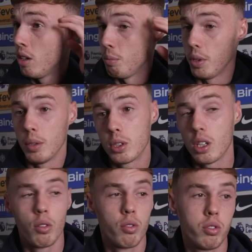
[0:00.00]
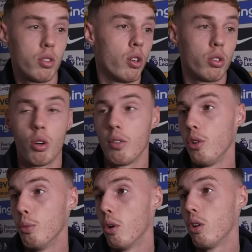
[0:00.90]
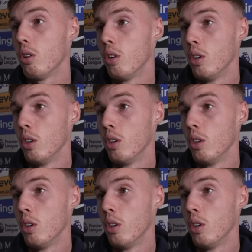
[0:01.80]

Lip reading: Me and myself could have scored a few more.